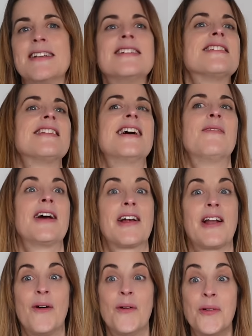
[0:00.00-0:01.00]
isn't there, where you're
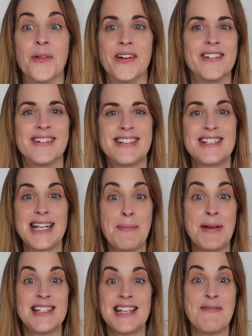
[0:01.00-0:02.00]
like, oh, the
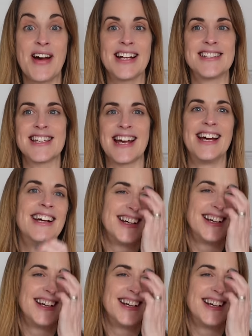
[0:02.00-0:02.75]
DPD man's here.